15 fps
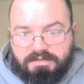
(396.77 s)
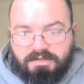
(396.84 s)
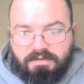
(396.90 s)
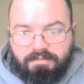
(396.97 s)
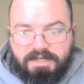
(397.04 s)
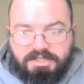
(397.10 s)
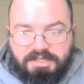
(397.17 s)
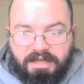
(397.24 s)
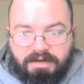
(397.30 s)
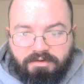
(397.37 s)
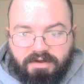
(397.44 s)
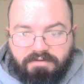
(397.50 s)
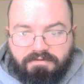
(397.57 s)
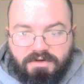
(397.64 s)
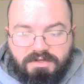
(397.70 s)
So by
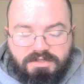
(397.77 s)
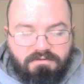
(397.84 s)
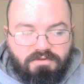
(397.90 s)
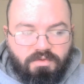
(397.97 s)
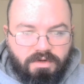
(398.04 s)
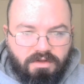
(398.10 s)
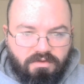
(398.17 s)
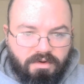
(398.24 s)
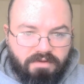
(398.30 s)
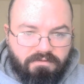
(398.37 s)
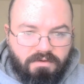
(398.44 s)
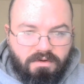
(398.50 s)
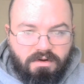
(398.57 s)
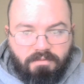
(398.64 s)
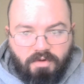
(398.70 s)
January 1st of
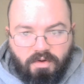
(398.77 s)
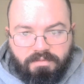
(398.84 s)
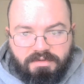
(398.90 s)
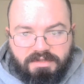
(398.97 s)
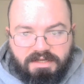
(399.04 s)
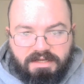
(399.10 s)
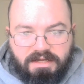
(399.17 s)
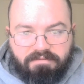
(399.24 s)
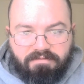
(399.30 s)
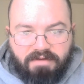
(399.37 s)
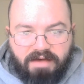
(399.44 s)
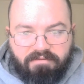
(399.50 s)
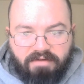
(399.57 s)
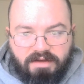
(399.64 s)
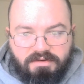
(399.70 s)
2024, I'm hoping to get
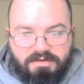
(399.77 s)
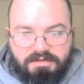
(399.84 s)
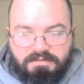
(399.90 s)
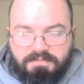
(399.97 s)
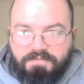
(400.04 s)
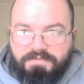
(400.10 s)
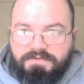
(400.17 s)
500.